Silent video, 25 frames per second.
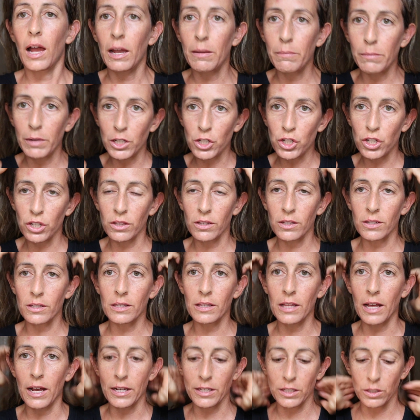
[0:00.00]
I mentioned this
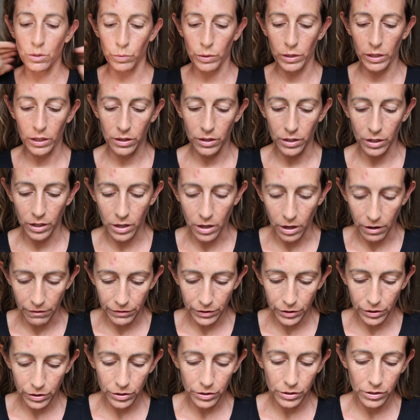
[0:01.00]
last week. The
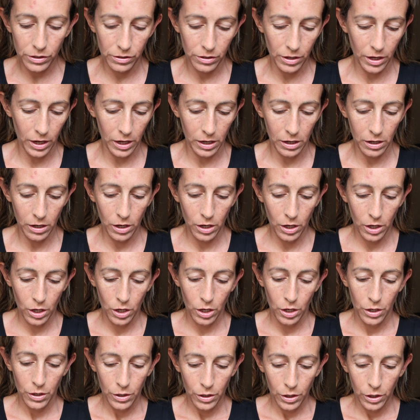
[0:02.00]
governor said
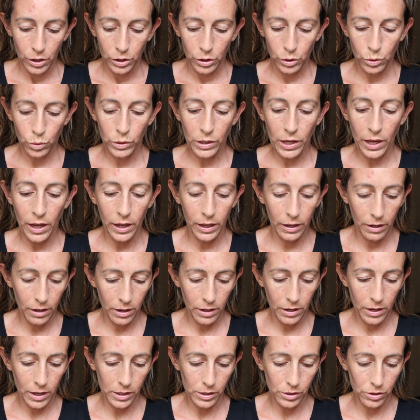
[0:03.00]
you
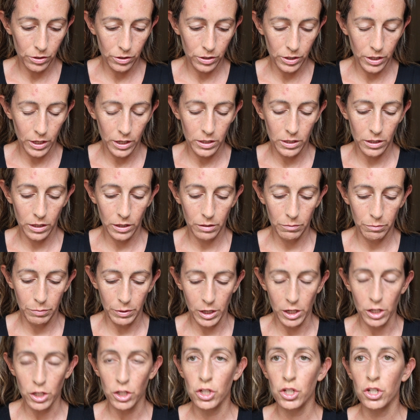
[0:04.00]
cannot exercise on the
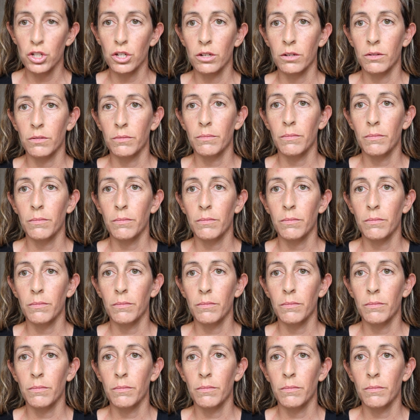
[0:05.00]
beach.